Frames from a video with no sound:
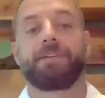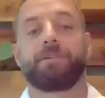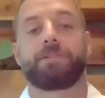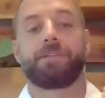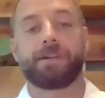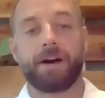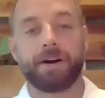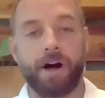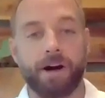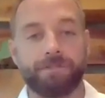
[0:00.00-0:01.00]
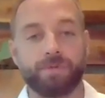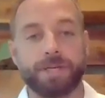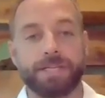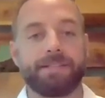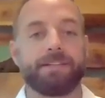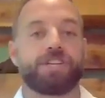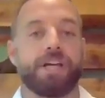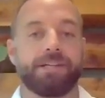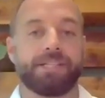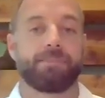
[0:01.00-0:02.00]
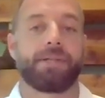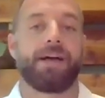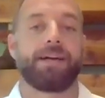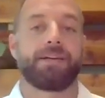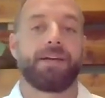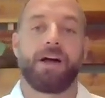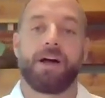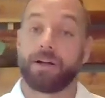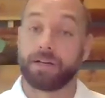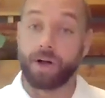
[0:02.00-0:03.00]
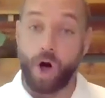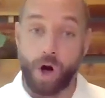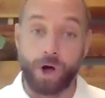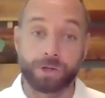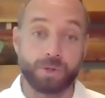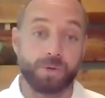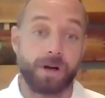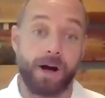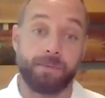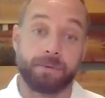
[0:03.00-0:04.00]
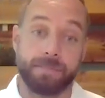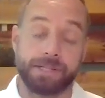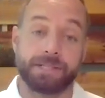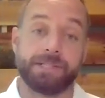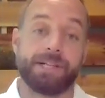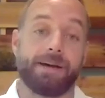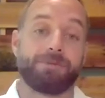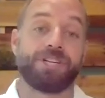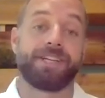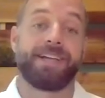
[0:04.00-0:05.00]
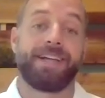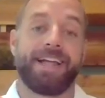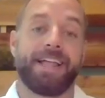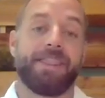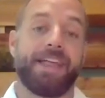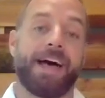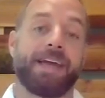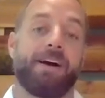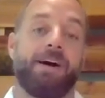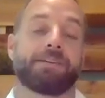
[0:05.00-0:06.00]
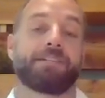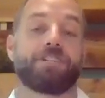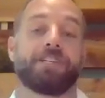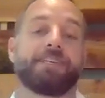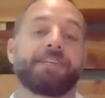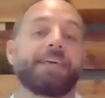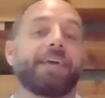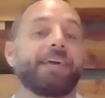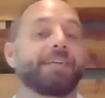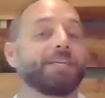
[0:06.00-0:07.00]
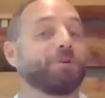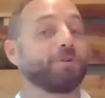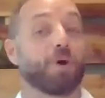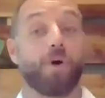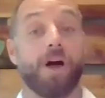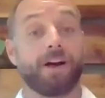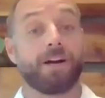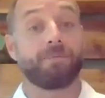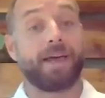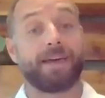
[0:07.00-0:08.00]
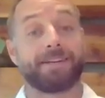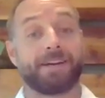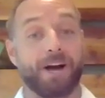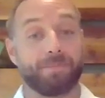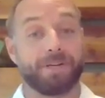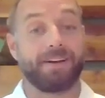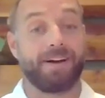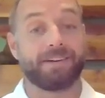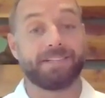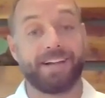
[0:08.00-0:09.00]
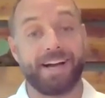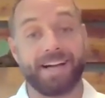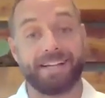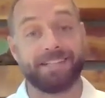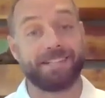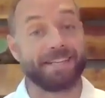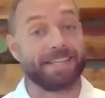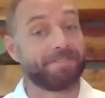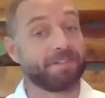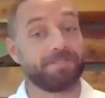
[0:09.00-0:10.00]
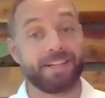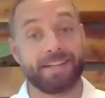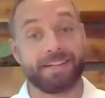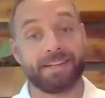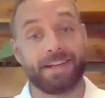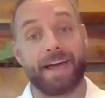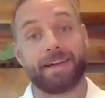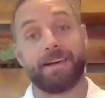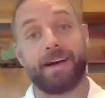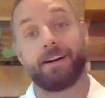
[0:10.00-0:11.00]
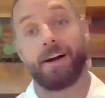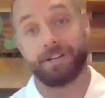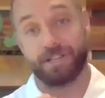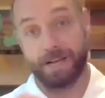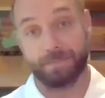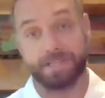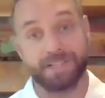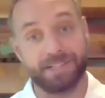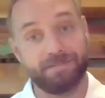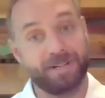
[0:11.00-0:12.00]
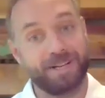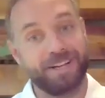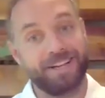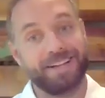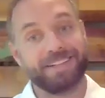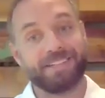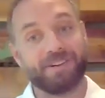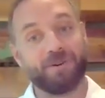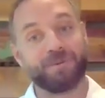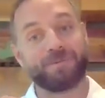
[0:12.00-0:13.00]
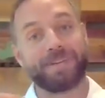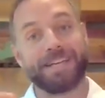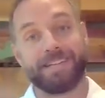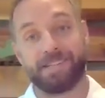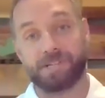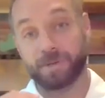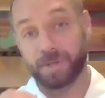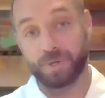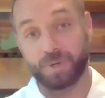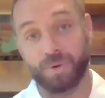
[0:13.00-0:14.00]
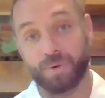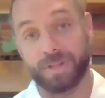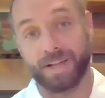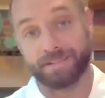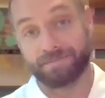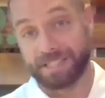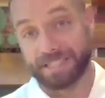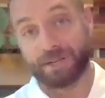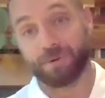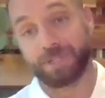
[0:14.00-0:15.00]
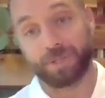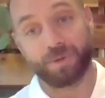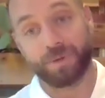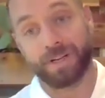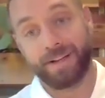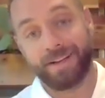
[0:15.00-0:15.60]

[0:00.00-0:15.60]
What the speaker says: So to start off, we need to shed some light on an all too common misconception that oxygen can do no harm and carbon dioxide is the evil villain and our arch nemesis. So it is true that CO2